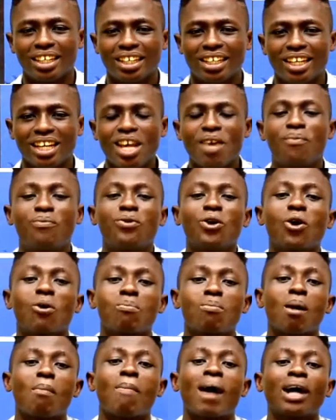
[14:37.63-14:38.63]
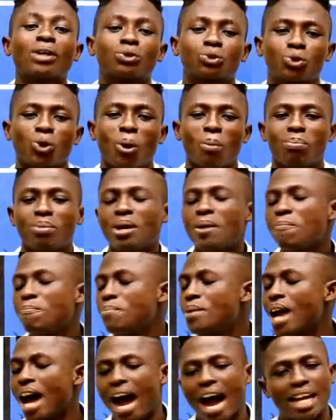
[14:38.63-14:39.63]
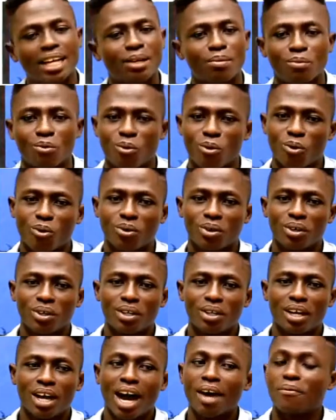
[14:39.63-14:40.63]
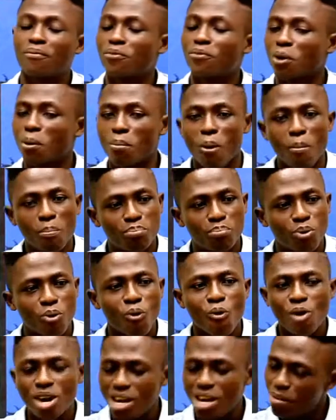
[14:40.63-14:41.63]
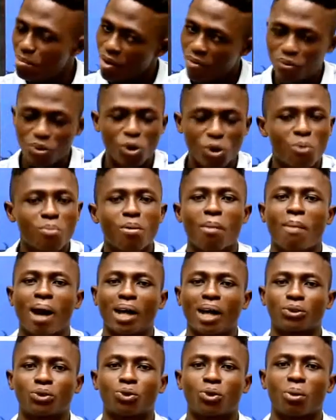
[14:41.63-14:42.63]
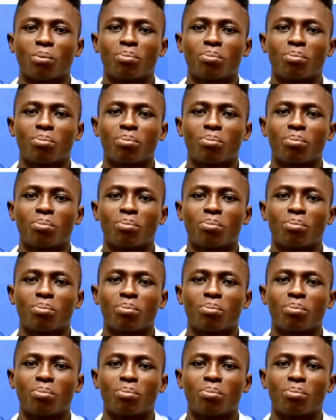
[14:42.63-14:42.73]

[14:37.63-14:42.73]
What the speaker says: If you come bus stop, if you are animal, a frobum pool, if you come bus stop,